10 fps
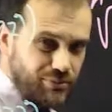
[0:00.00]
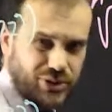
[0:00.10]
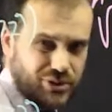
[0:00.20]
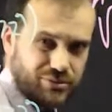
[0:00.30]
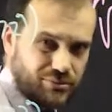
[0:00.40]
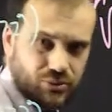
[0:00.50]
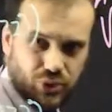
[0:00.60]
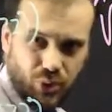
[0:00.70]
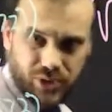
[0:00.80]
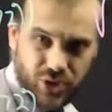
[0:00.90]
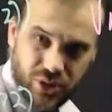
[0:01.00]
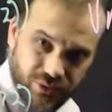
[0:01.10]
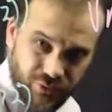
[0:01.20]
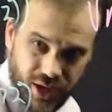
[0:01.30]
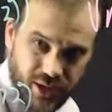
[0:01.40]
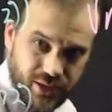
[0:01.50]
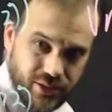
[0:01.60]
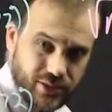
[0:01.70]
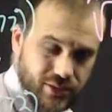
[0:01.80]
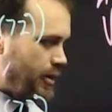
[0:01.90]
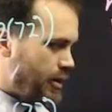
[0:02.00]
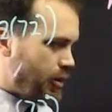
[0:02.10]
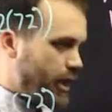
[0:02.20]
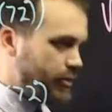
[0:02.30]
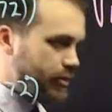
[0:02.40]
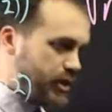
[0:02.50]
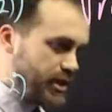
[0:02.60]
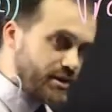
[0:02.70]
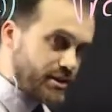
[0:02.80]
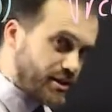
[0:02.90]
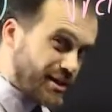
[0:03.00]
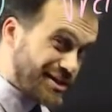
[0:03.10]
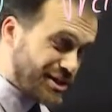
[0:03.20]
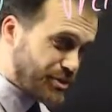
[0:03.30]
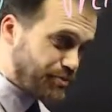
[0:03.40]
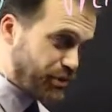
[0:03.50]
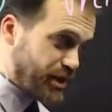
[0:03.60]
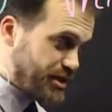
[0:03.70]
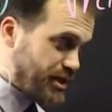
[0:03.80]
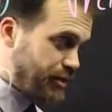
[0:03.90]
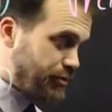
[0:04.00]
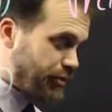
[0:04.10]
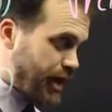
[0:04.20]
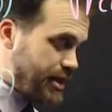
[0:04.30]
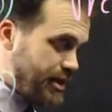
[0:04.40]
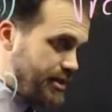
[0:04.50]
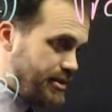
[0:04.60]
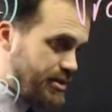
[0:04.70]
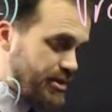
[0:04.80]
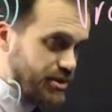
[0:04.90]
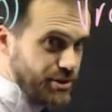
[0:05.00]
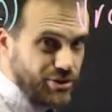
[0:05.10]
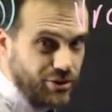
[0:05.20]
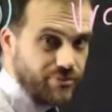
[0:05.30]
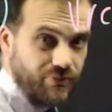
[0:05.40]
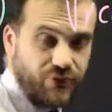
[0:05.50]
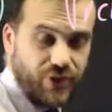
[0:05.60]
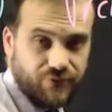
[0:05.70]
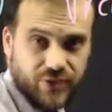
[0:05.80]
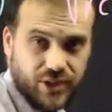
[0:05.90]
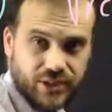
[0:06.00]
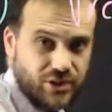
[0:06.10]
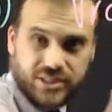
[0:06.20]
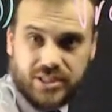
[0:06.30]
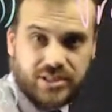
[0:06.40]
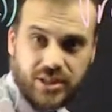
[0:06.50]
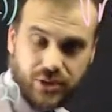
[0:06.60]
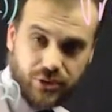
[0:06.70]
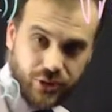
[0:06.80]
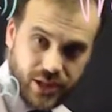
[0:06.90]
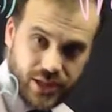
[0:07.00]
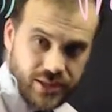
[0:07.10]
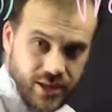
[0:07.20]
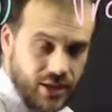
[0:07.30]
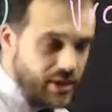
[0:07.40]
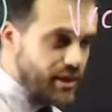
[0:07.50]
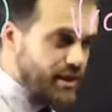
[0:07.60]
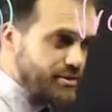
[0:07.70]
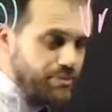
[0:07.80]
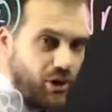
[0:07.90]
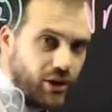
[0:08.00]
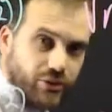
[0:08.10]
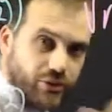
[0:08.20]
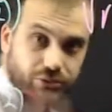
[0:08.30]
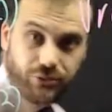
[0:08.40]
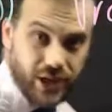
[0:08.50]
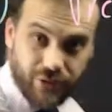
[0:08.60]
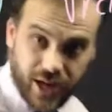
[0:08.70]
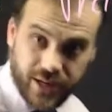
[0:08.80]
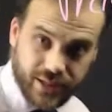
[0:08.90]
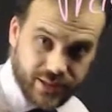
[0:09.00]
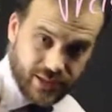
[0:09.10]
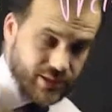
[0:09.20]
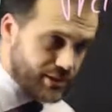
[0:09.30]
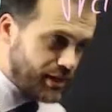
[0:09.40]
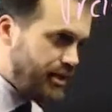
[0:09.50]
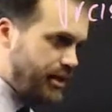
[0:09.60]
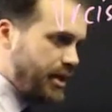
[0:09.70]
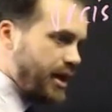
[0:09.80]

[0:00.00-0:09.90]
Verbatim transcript: We just talk in terms of radians, where this is expressed in radians, so it's not fifty, it's not sixty degrees, it's pi on three radians, let's say,